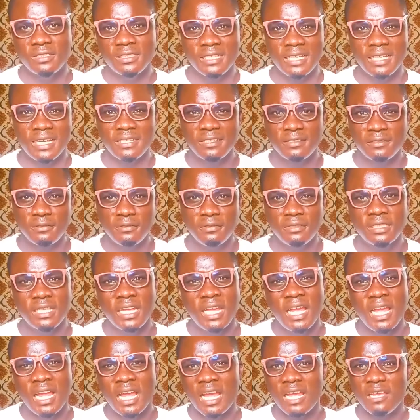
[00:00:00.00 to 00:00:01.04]
titles
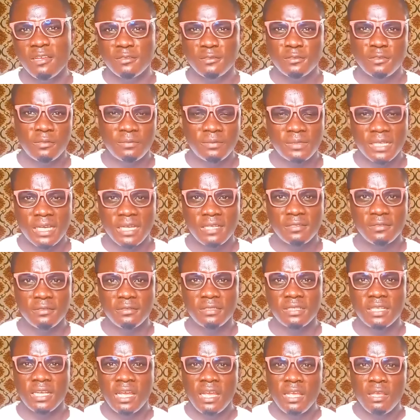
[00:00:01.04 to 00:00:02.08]
and your subtitles.